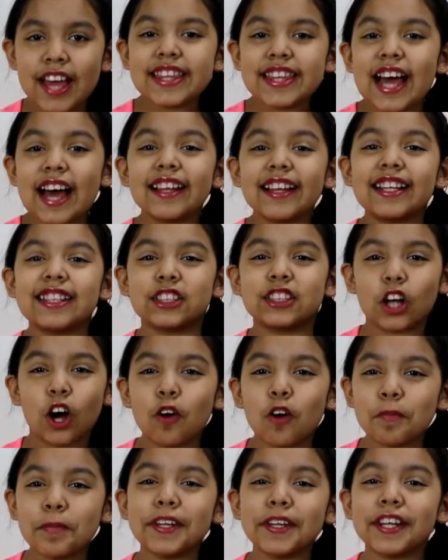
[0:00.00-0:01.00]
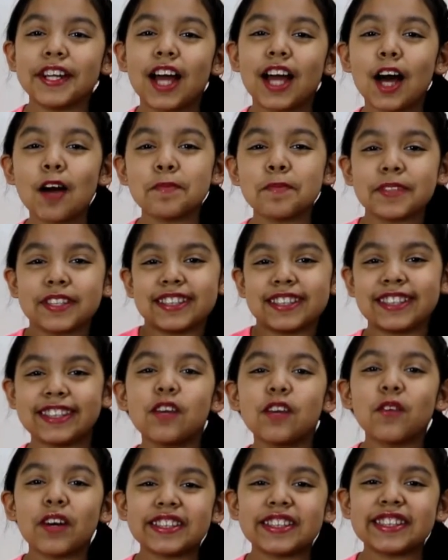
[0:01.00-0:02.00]
Now let's open it up and
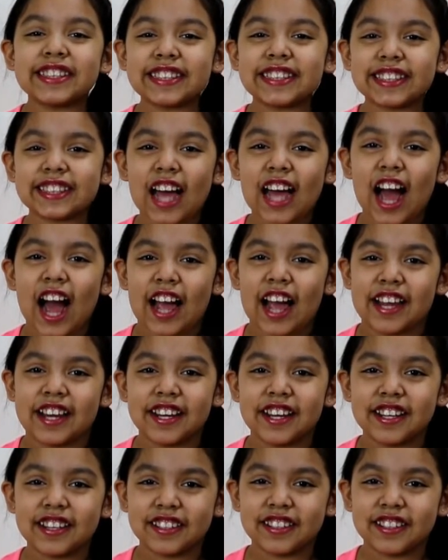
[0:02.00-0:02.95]
see what's inside.